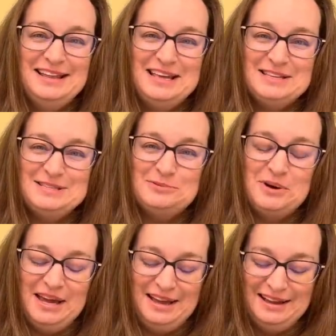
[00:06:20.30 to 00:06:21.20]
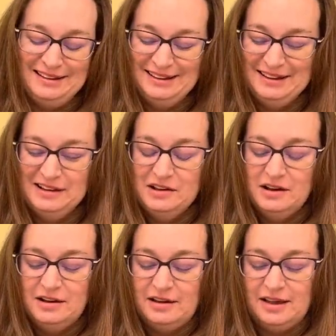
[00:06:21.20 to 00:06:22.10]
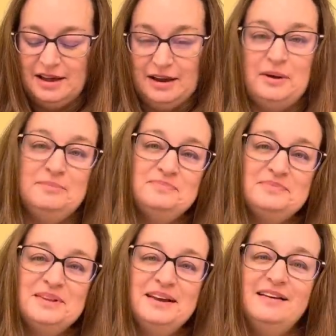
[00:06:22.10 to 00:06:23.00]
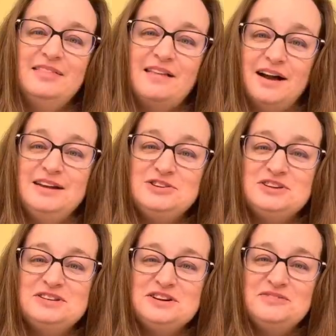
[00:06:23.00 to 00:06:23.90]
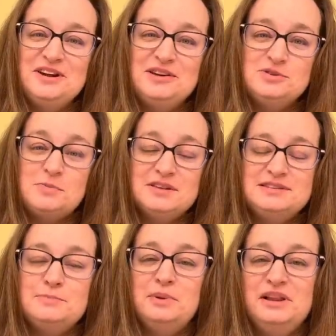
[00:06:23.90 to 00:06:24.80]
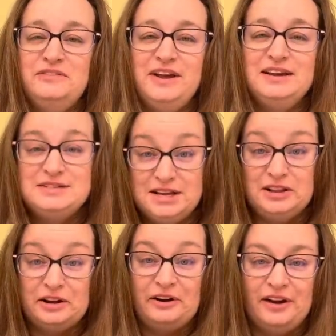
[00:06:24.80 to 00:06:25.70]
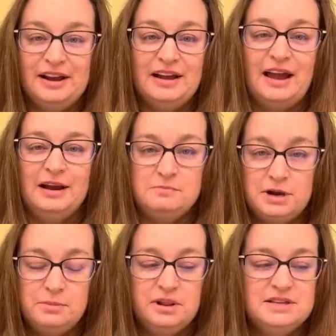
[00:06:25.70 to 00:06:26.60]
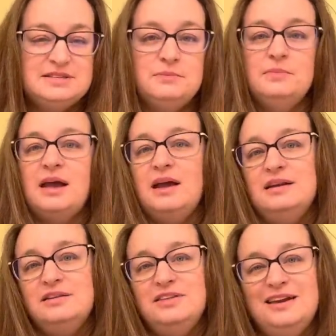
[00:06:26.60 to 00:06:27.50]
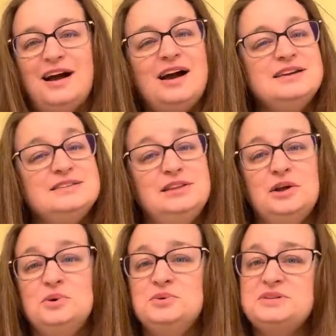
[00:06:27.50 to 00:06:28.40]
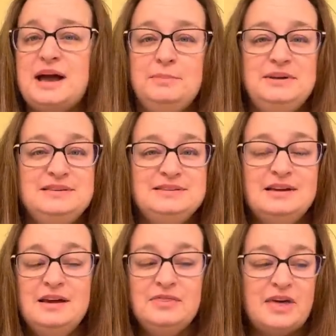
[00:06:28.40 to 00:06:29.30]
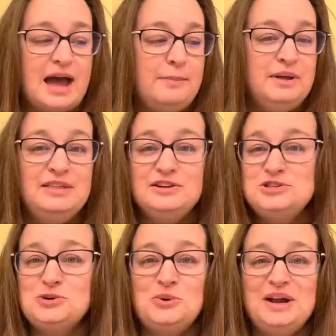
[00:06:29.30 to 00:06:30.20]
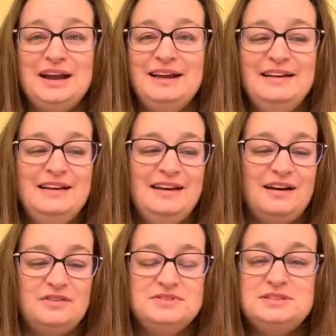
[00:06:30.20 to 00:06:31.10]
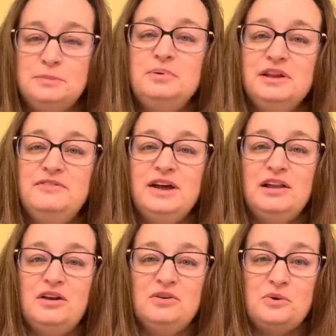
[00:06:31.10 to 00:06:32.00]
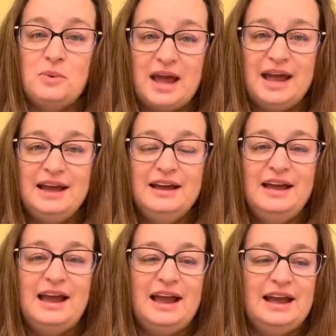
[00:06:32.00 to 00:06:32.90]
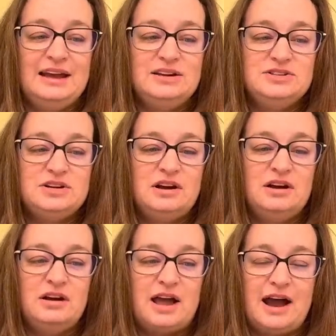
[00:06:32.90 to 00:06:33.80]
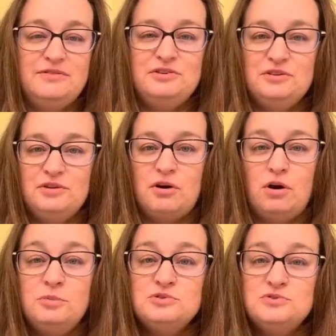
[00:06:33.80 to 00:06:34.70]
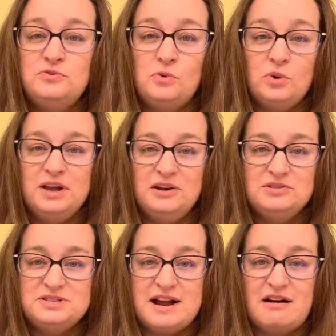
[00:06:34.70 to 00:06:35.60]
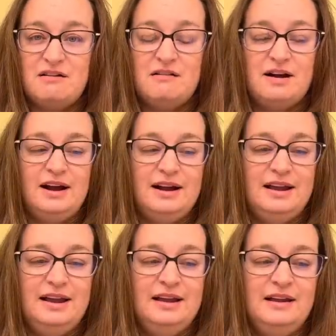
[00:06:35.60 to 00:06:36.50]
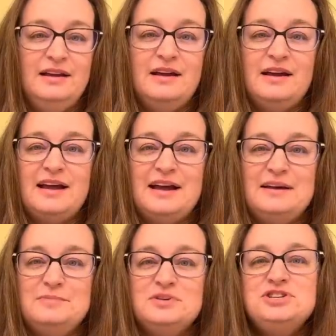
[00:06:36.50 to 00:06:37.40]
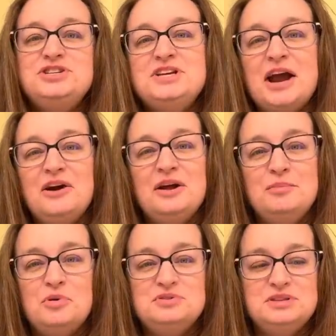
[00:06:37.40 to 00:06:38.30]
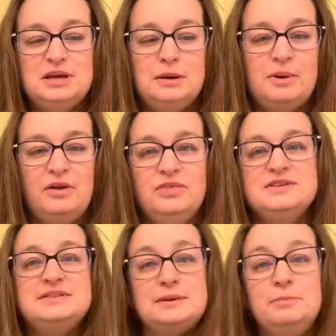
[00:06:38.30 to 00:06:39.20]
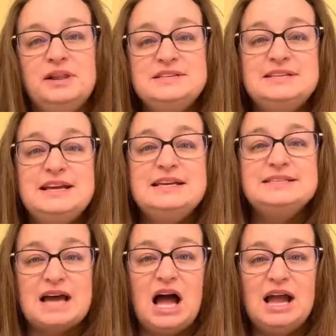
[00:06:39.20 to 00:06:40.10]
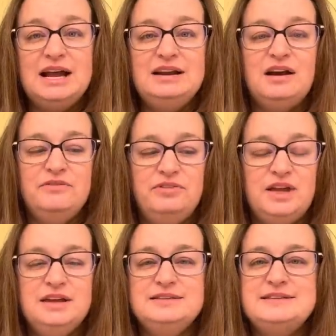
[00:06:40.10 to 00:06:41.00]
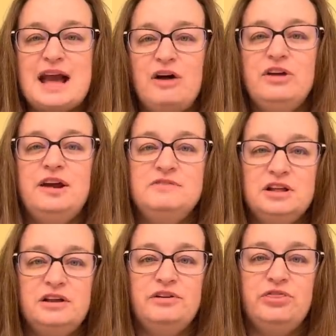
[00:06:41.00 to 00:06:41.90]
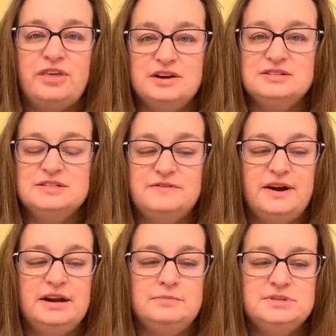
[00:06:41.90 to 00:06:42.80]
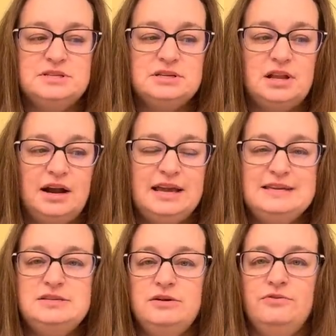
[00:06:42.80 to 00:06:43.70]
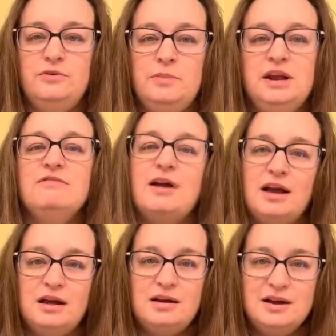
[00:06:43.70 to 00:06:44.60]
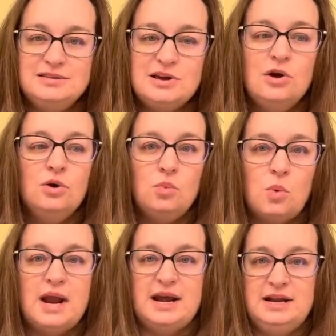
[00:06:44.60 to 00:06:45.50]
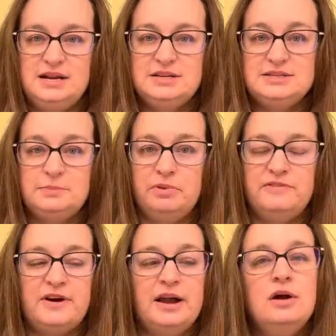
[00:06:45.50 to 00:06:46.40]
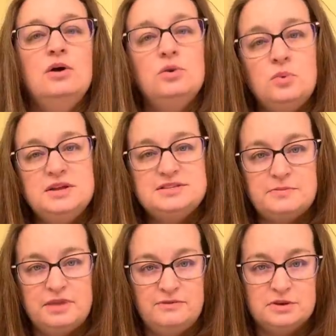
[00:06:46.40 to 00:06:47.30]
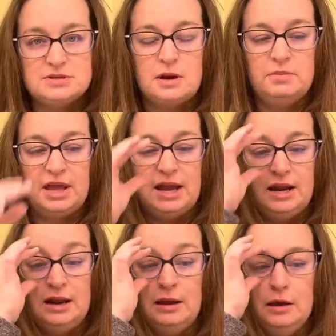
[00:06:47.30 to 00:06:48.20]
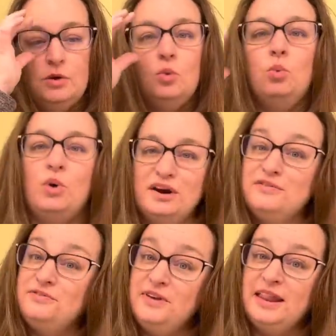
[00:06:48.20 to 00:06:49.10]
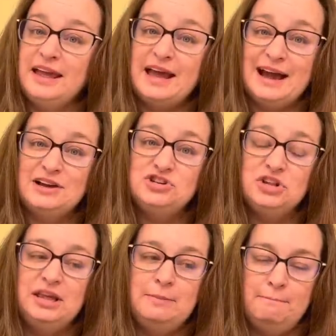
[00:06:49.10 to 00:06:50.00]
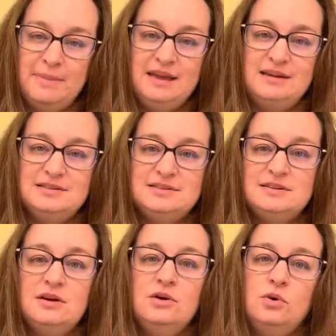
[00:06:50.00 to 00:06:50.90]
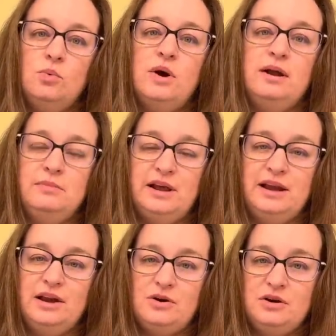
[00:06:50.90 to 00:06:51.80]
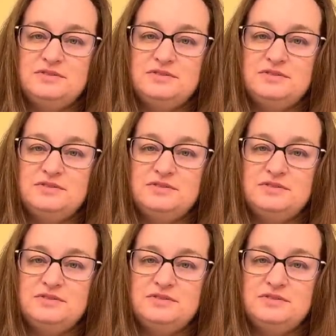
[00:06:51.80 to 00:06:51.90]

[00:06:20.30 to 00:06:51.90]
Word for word: this week. Anyway, I usually share videos about simple living, decluttering, and minimalism, and the highs and lows, happy, the joy of simple living along the way. And after almost 4 years now, I am sharing mostly about the simplicity side of things. Now that I've decluttered thousands of items, it's a lot easier for me to recognize when I need to simplify, when something feels complicated, what a feeling actually means when I'm letting go of